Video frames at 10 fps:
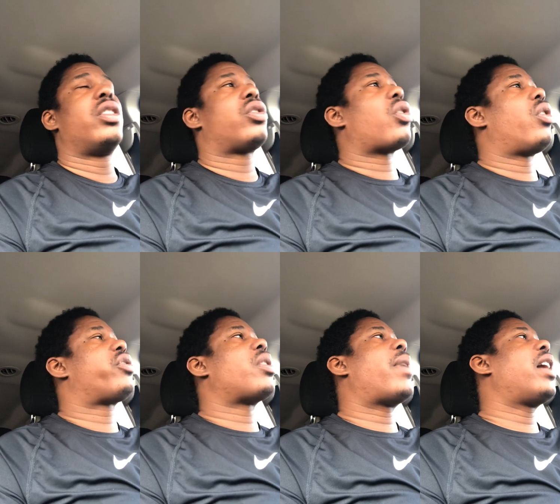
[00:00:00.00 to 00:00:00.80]
So if
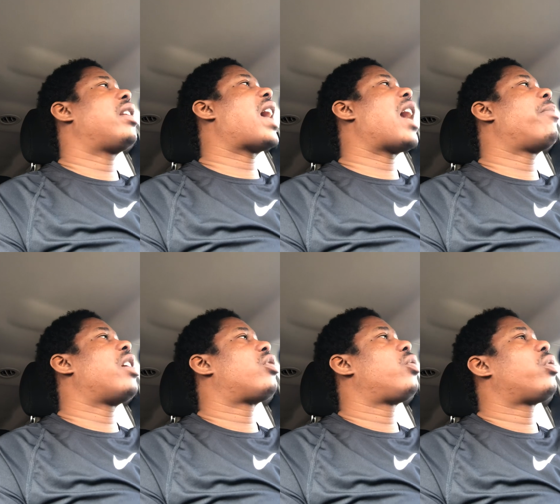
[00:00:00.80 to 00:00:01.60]
somebody died
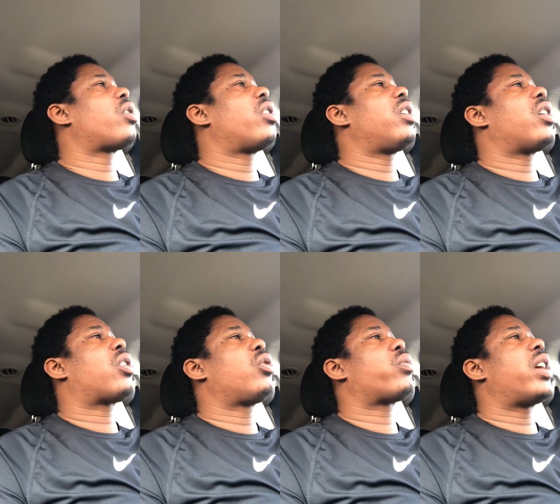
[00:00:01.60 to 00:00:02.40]
being a 2/3 and they're a
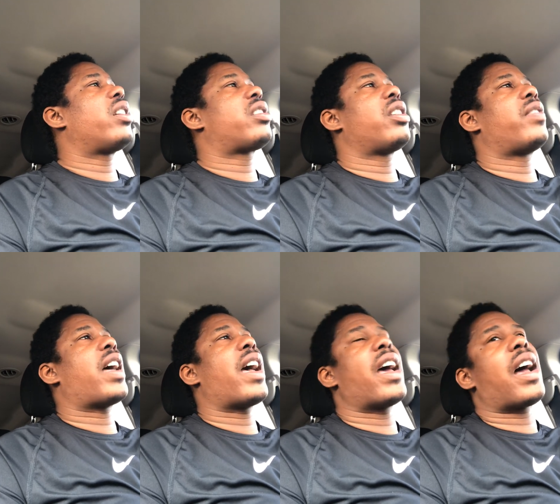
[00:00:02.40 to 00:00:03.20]
close relative and
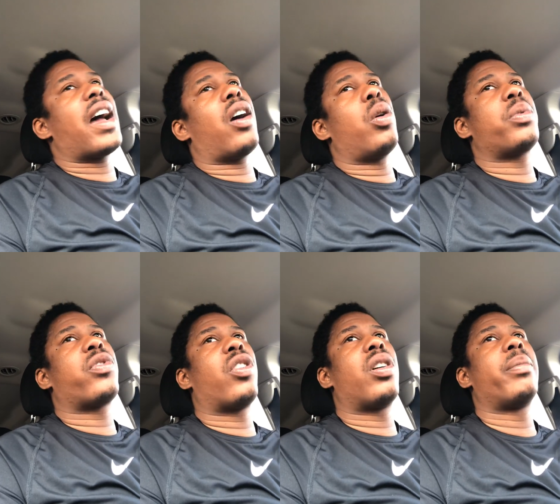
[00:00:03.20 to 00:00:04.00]
I had high hopes
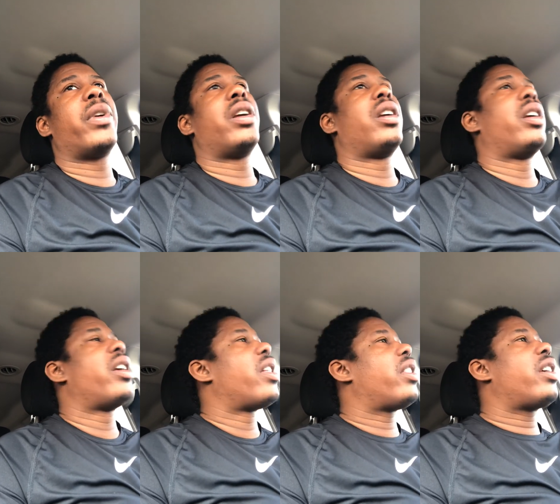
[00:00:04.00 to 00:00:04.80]
for them,
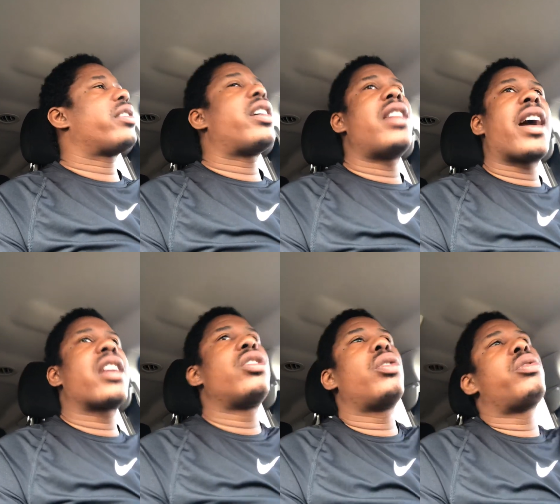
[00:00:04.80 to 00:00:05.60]
there's nothing I
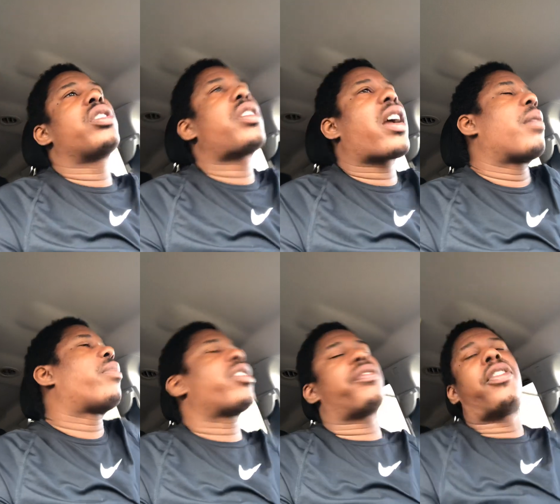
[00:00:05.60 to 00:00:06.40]
can do. Just like a
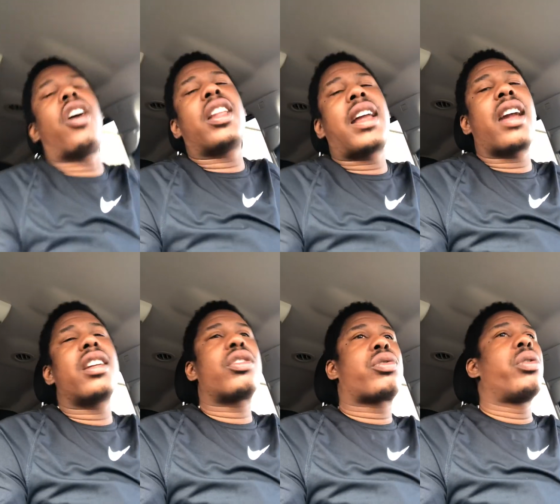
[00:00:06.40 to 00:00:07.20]
brother falling out
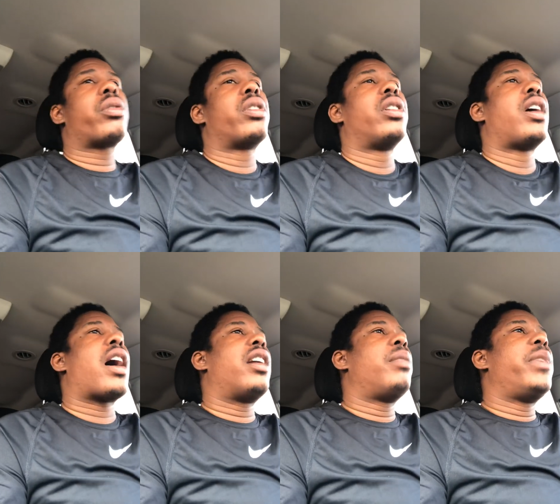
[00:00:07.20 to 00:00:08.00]
of the truth,
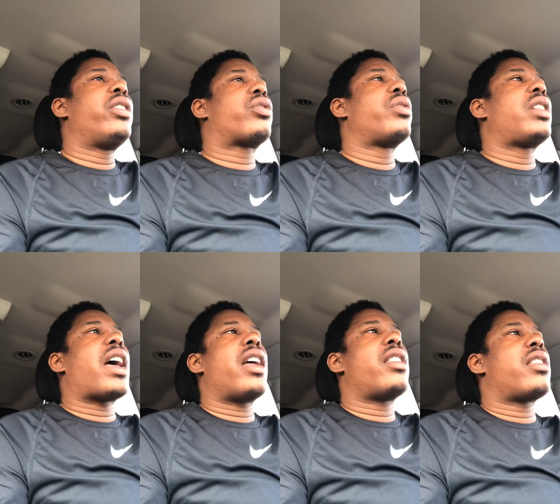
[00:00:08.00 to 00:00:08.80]
out of the ministry
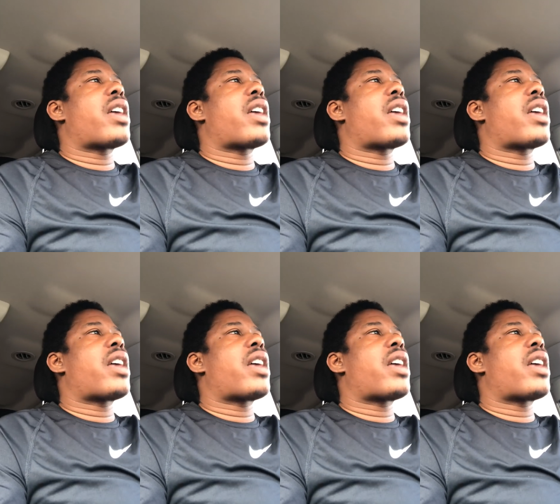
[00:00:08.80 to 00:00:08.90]
that